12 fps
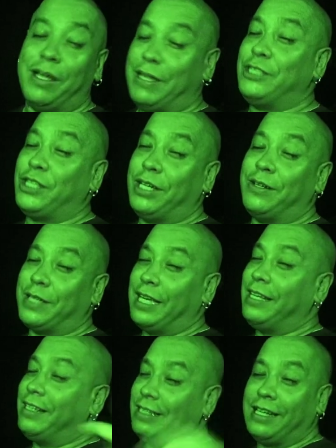adventure,
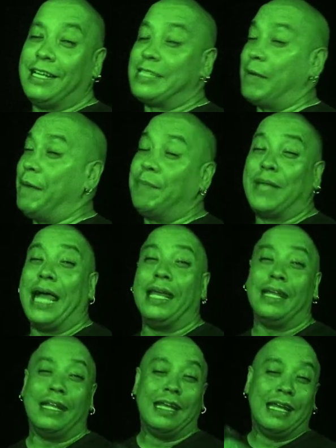okay, the next time. I'm
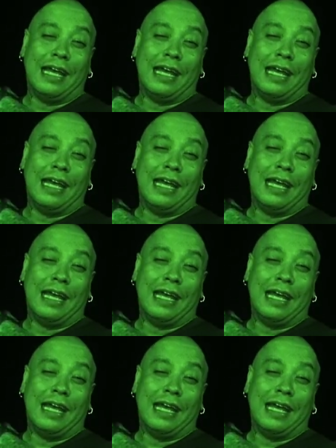tired.